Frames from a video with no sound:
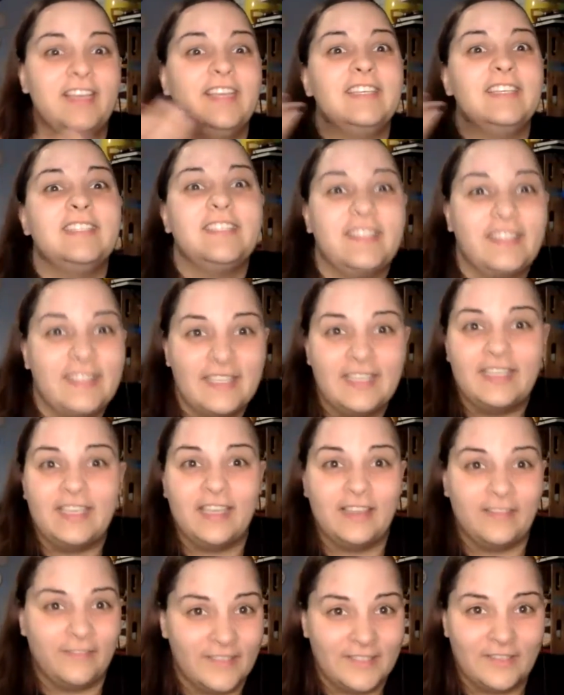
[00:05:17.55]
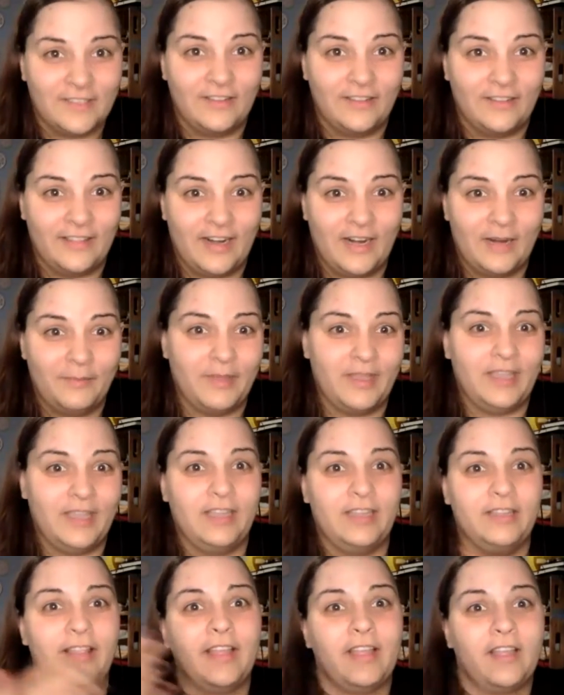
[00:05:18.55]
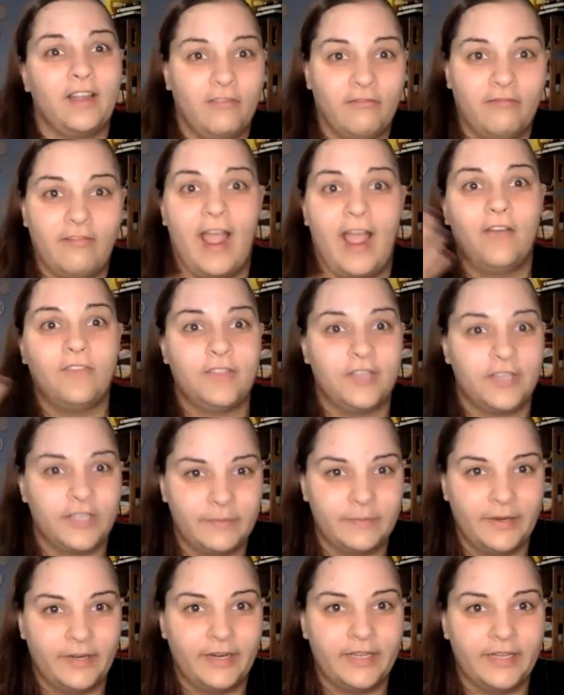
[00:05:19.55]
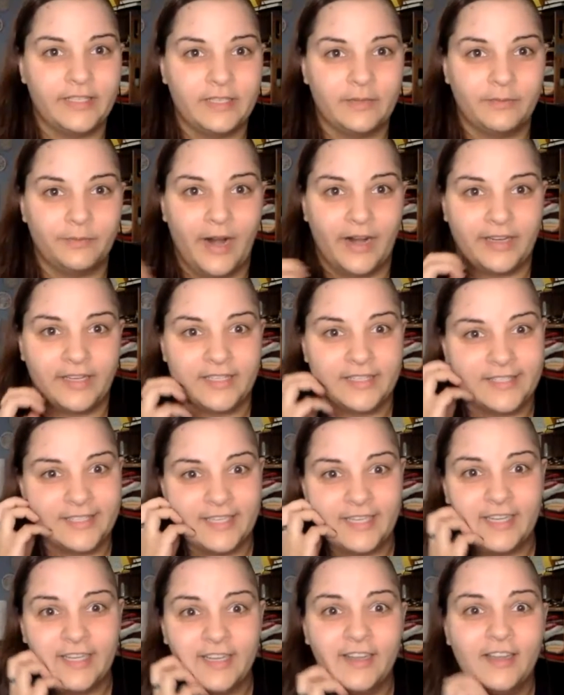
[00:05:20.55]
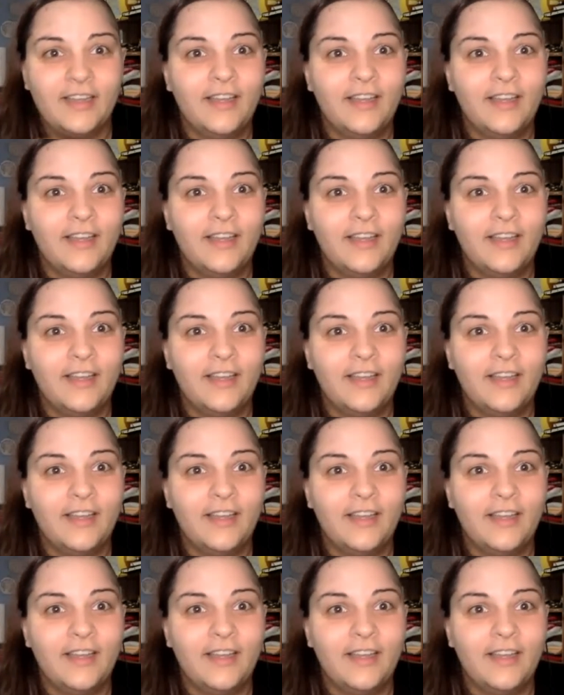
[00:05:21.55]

seeking physical therapy like around the experience of pregnancy.